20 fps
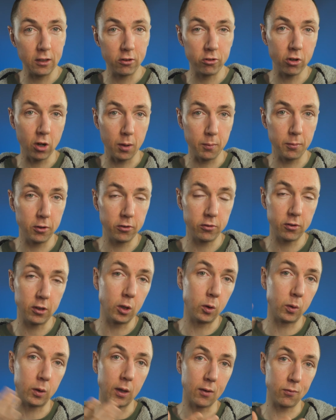sharpness that
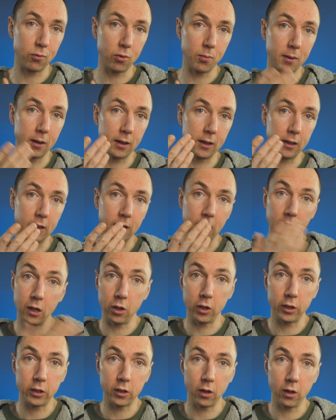you get from a
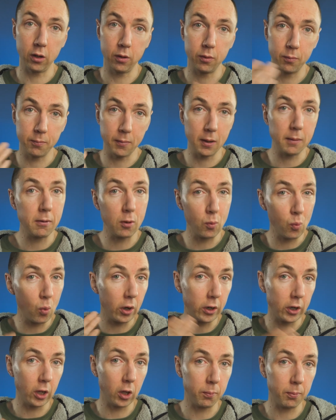Leica, maybe
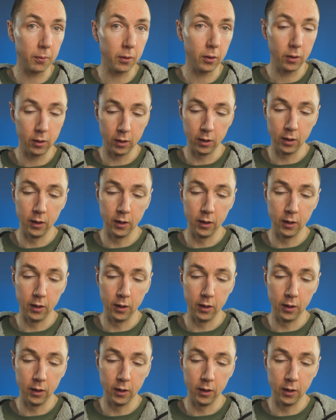wide open.